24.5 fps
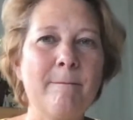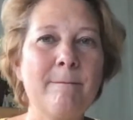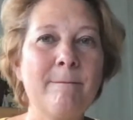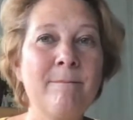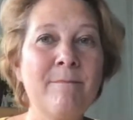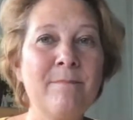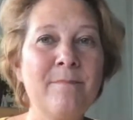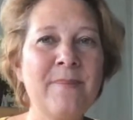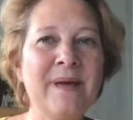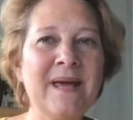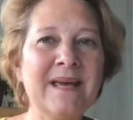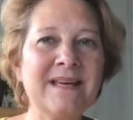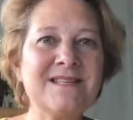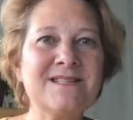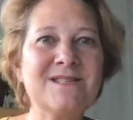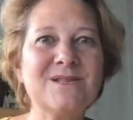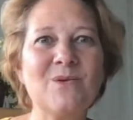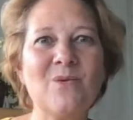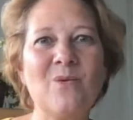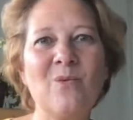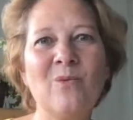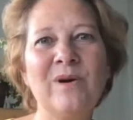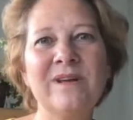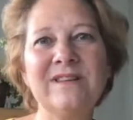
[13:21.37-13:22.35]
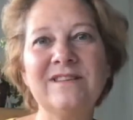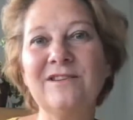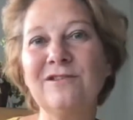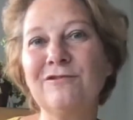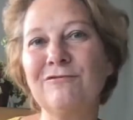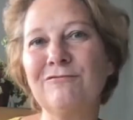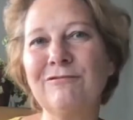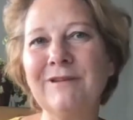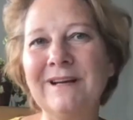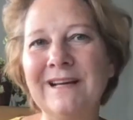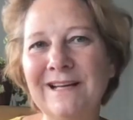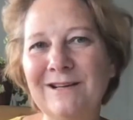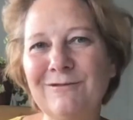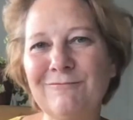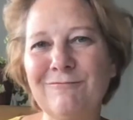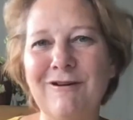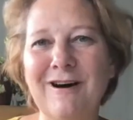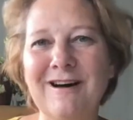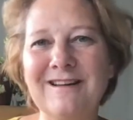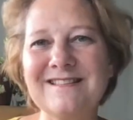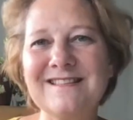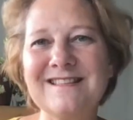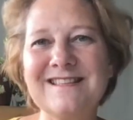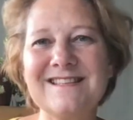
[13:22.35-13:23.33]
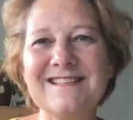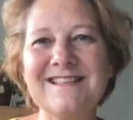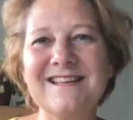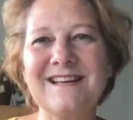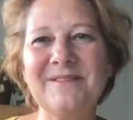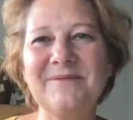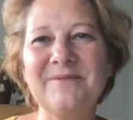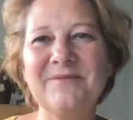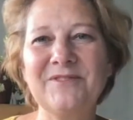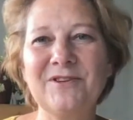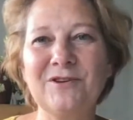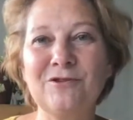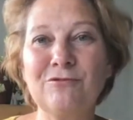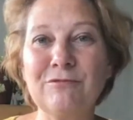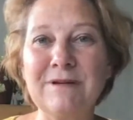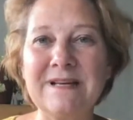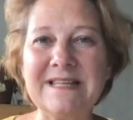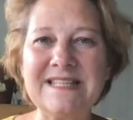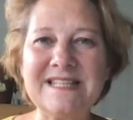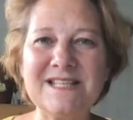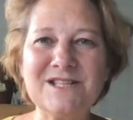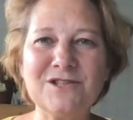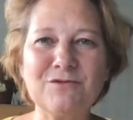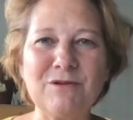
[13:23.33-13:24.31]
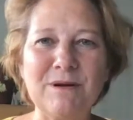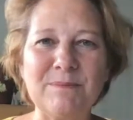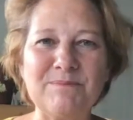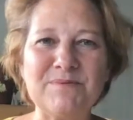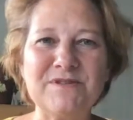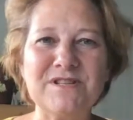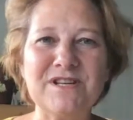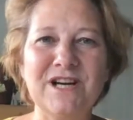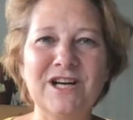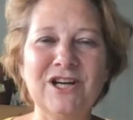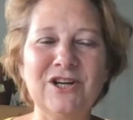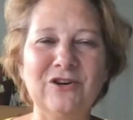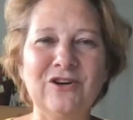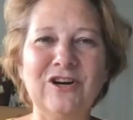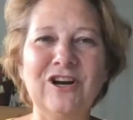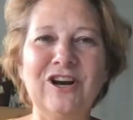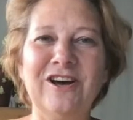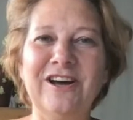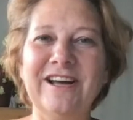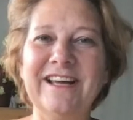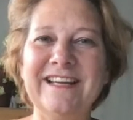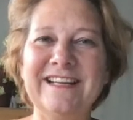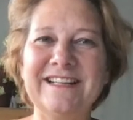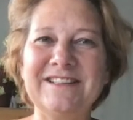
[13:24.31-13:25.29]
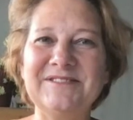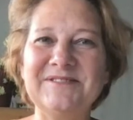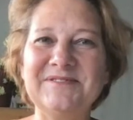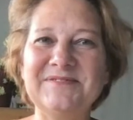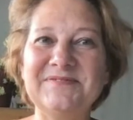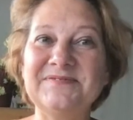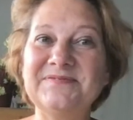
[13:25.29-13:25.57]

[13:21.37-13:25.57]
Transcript: mixed with the green ones, the green strips, look like.